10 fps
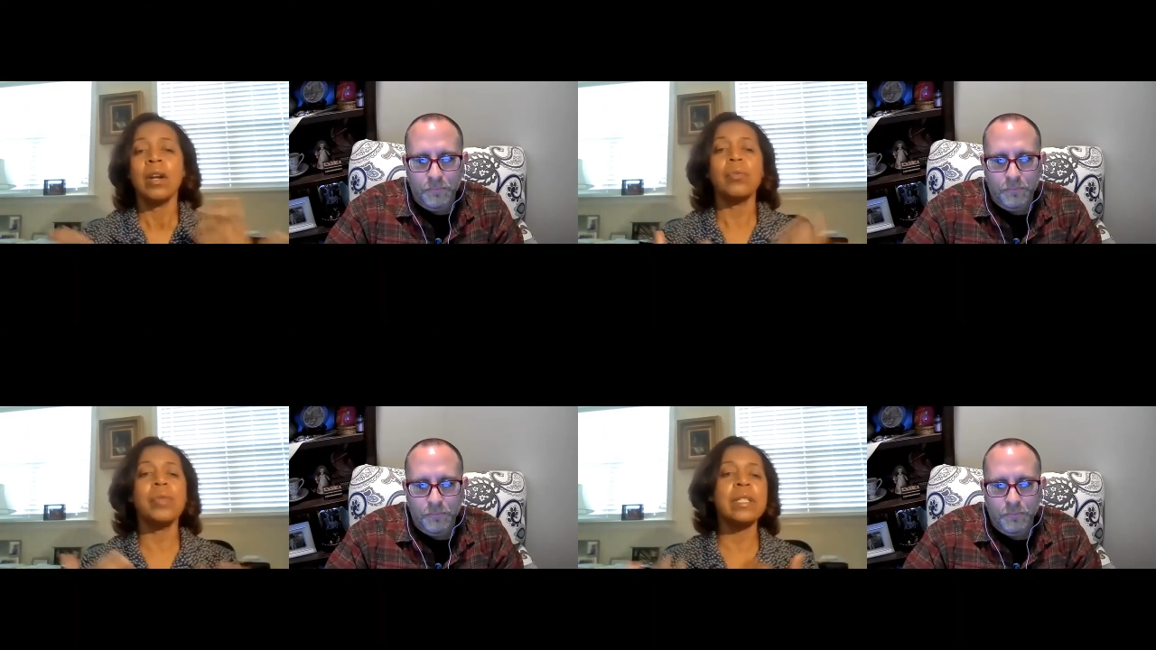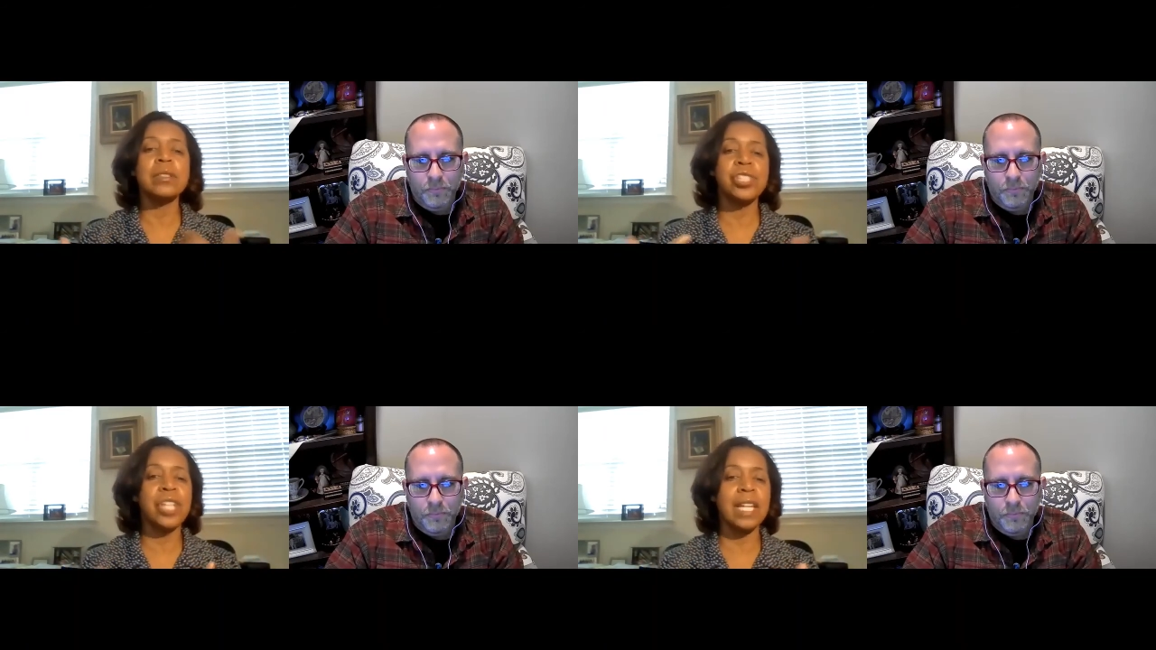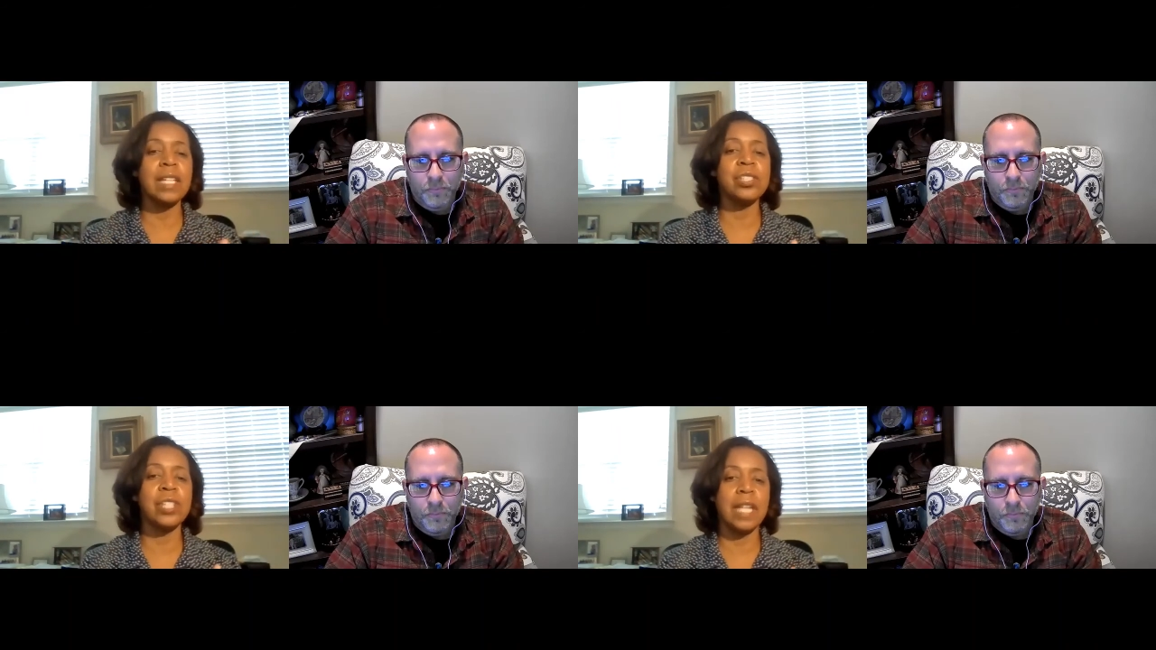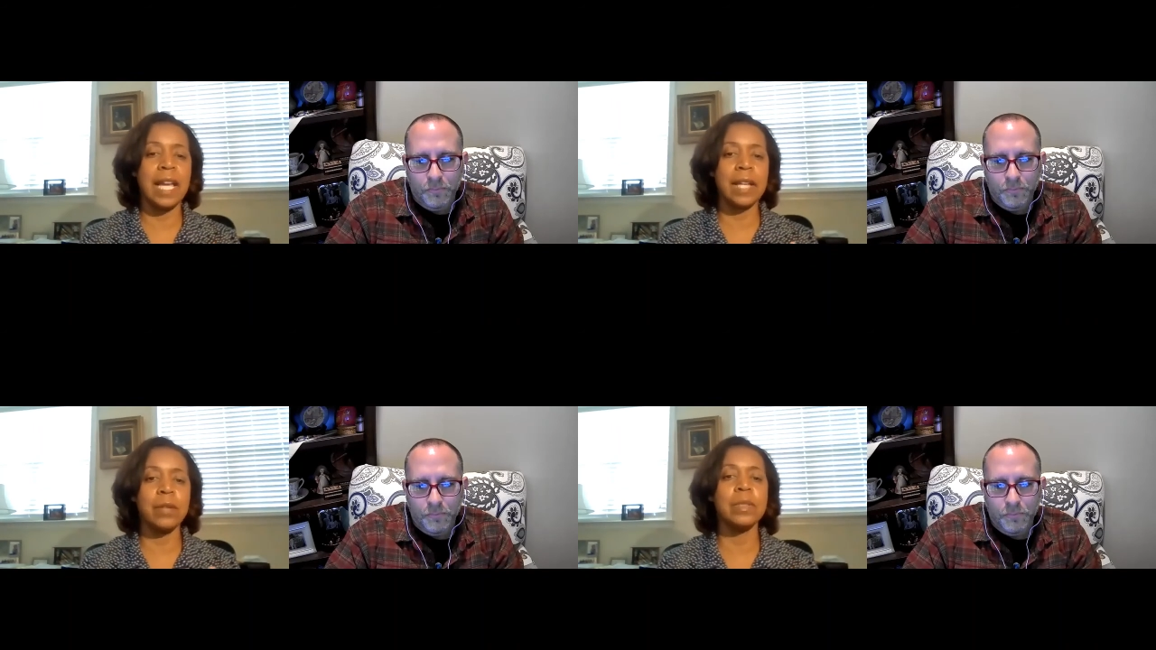Speaker 1: Real change and
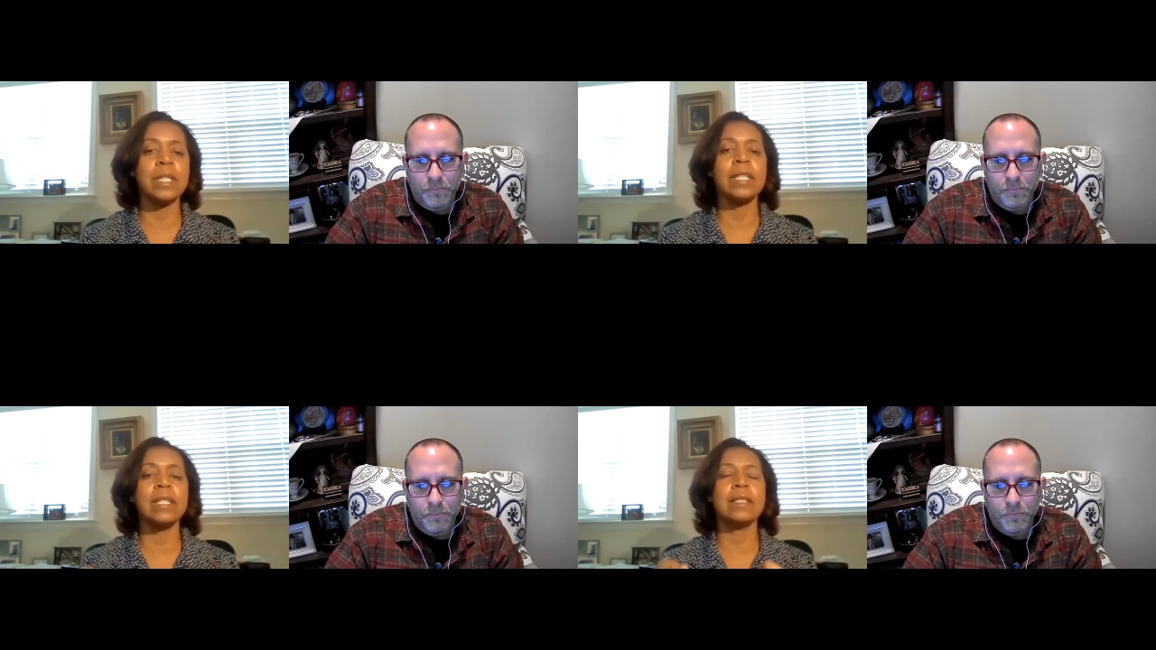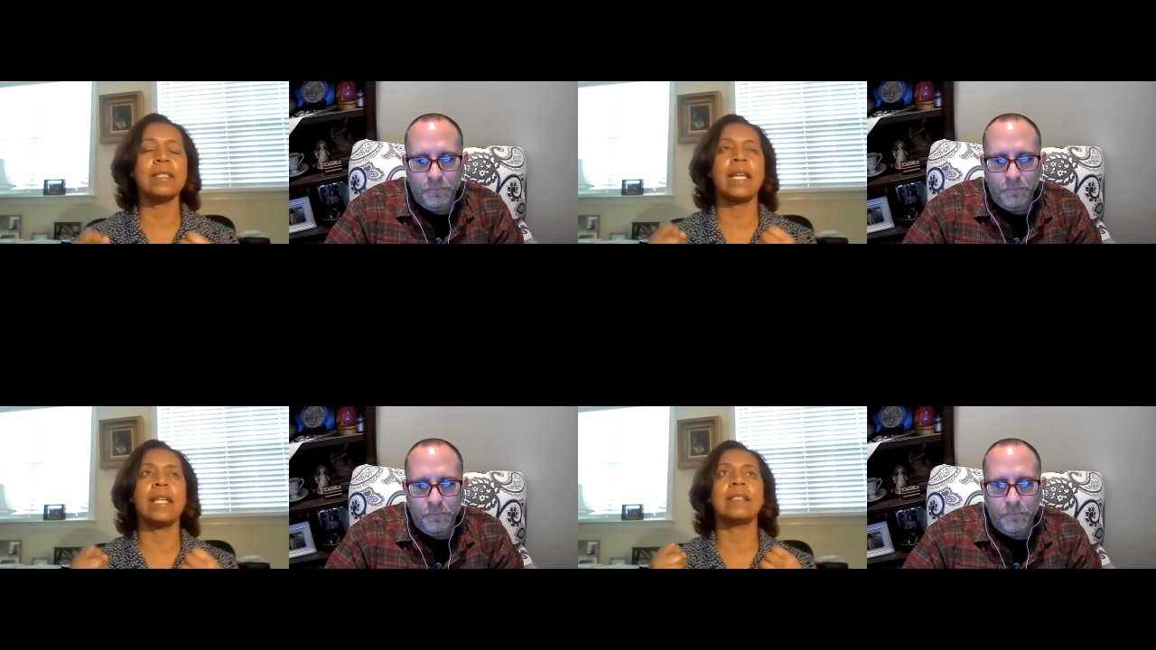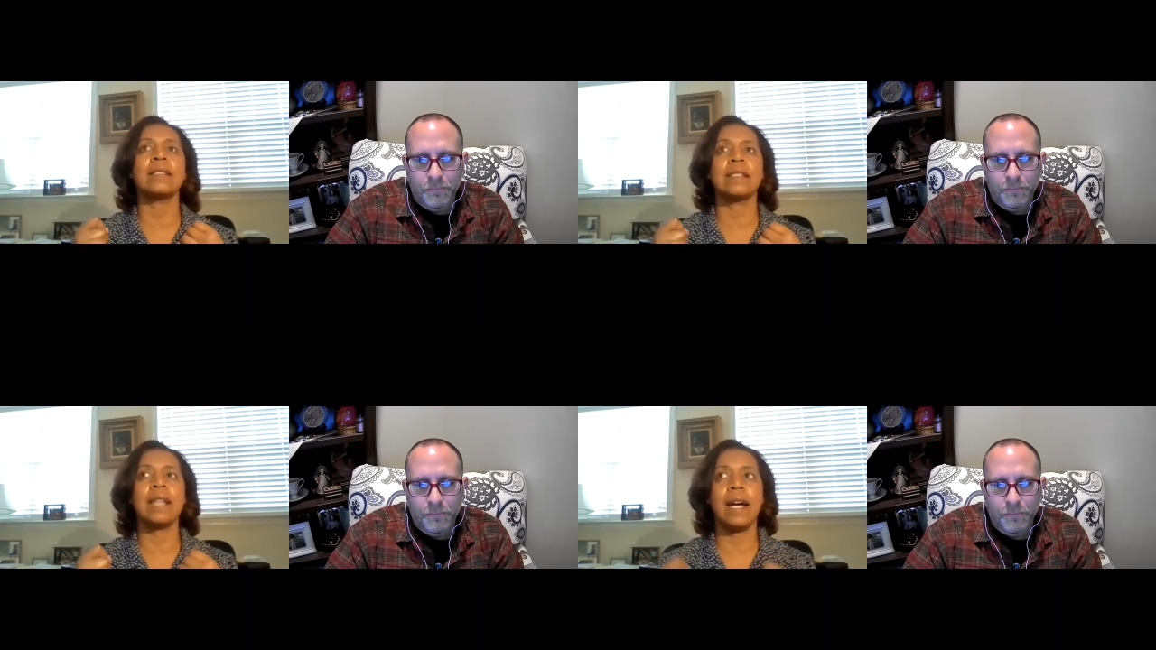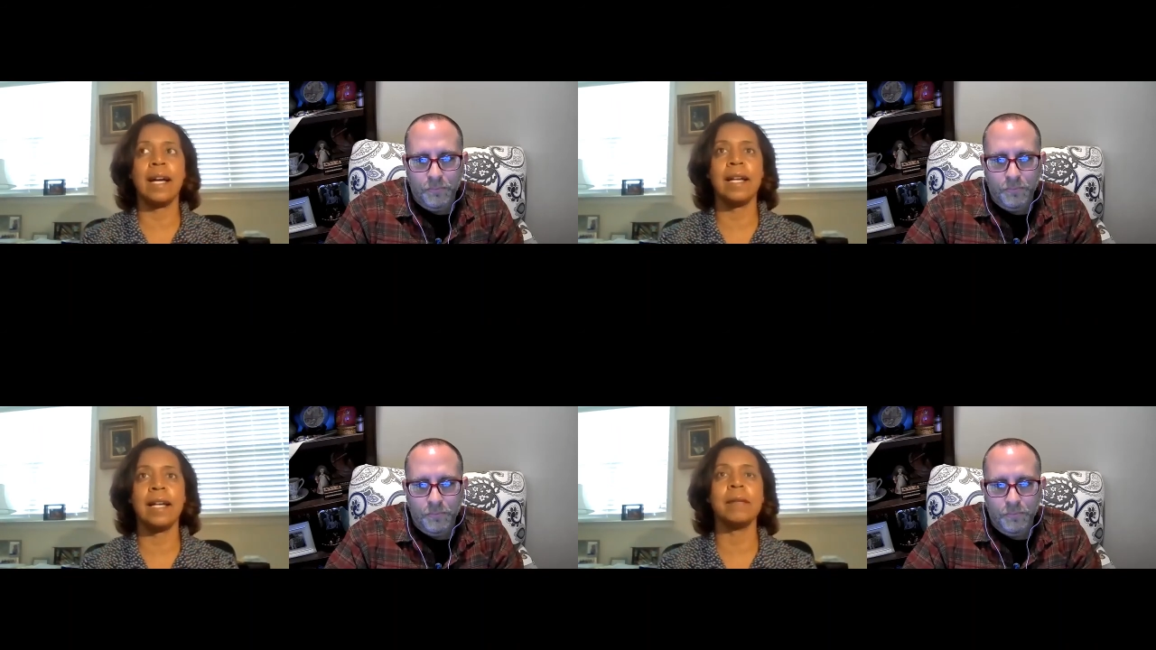equity takes
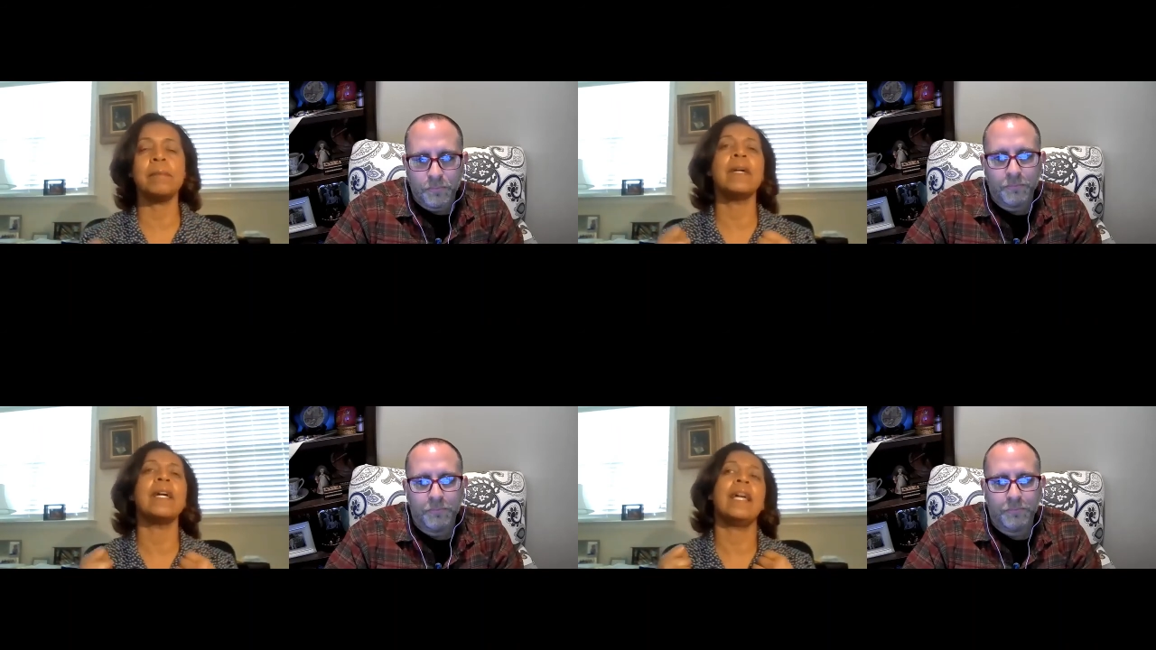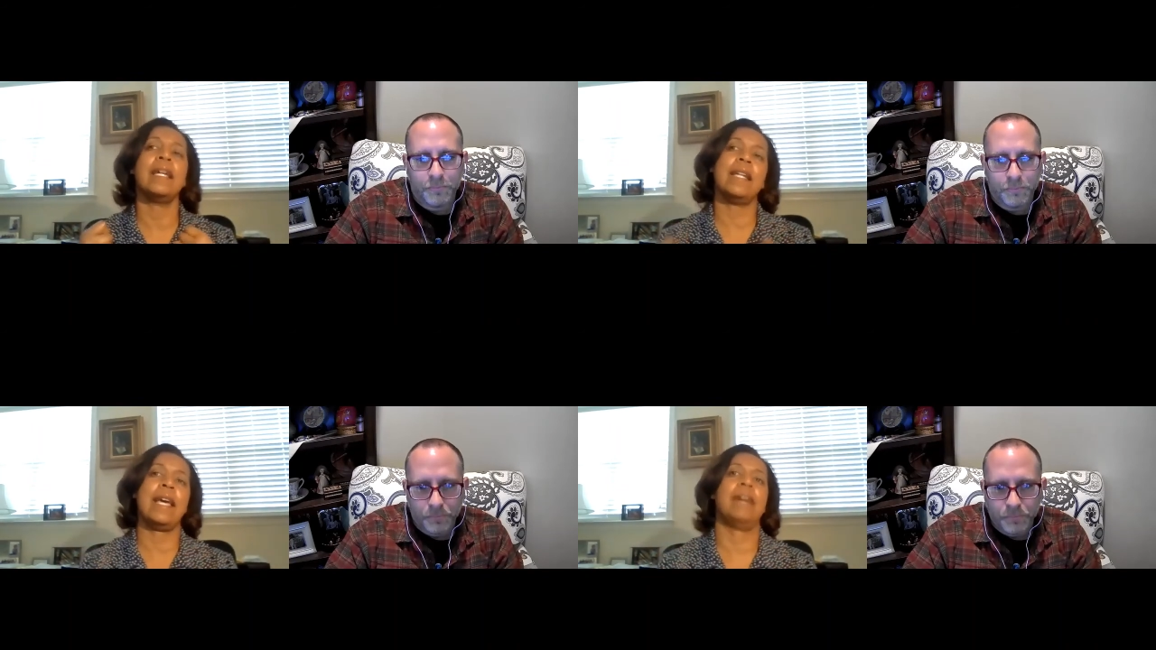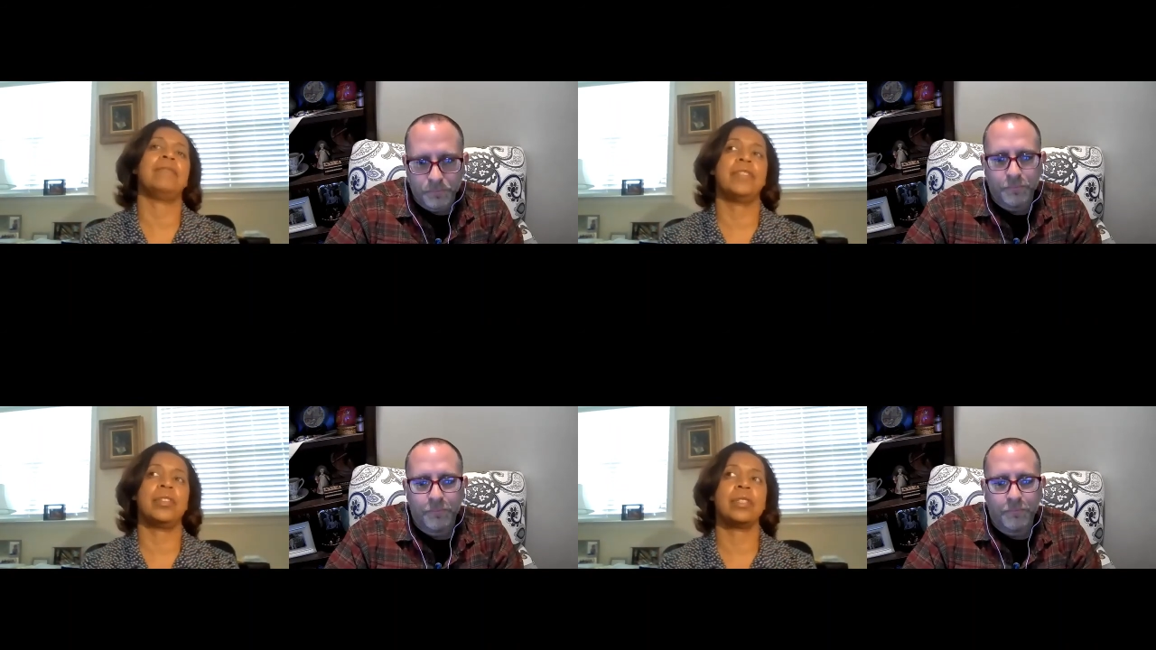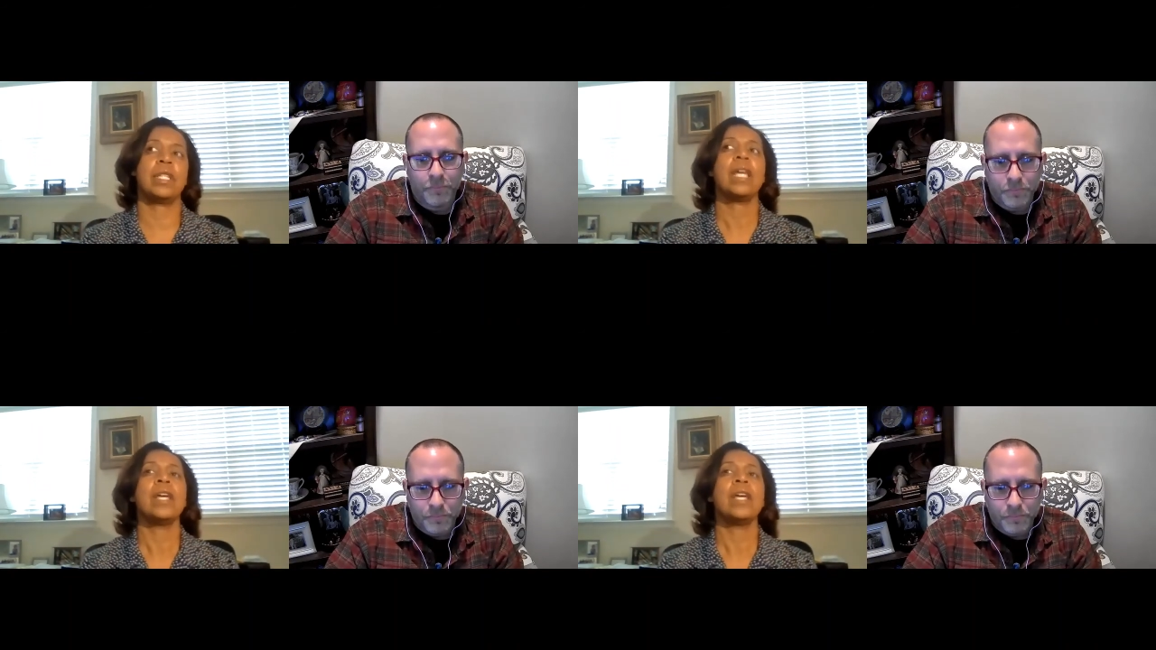time and effort.